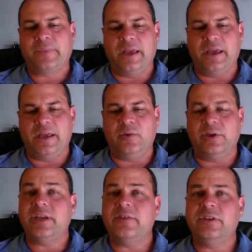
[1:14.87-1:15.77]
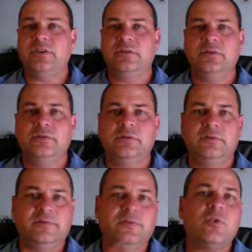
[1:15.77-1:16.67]
and whatever you
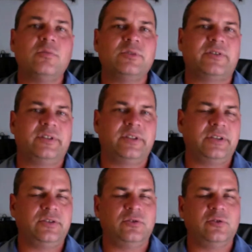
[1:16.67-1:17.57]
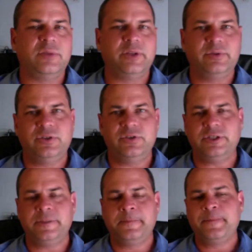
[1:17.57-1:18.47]
forms of it that you normally would
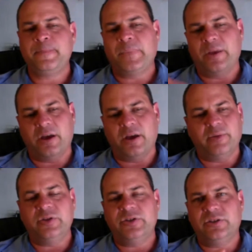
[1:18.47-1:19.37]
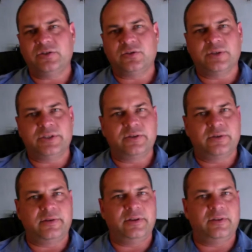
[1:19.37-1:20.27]
use. Burn shield is always a
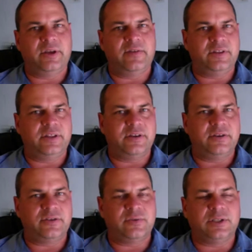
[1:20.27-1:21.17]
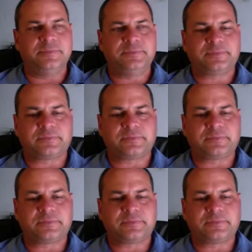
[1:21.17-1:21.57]
good thing to have in there as well.